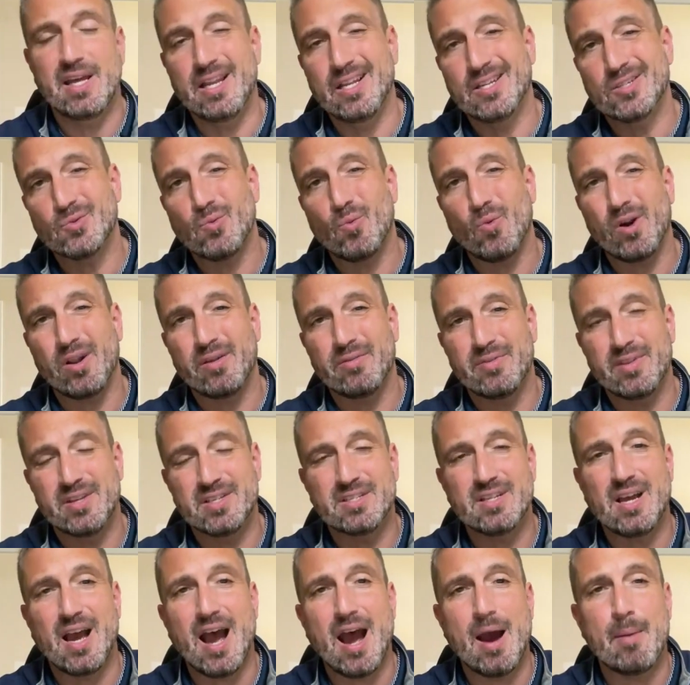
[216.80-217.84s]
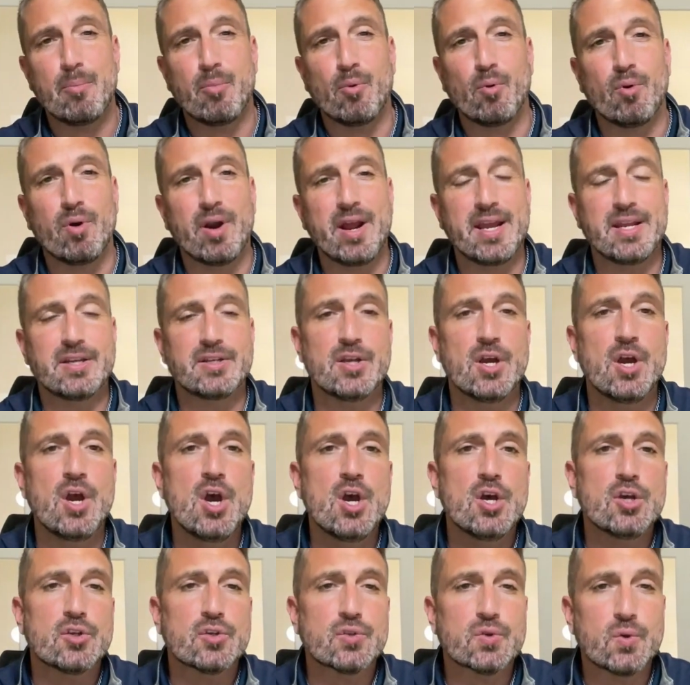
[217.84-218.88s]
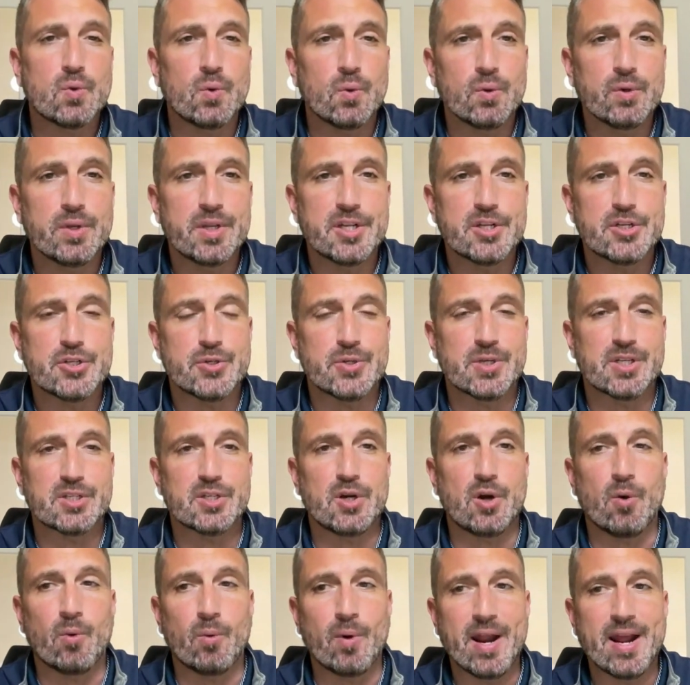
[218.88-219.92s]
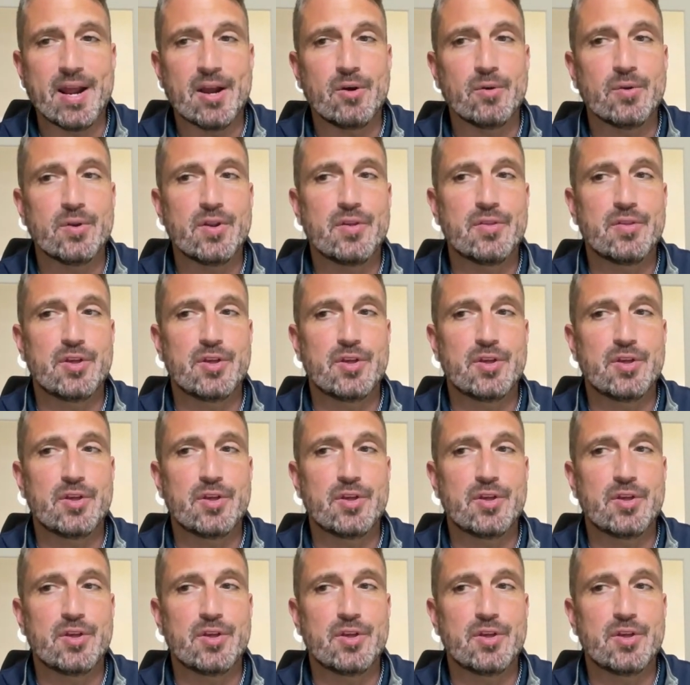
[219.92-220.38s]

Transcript: It is one of the top-ranked school districts around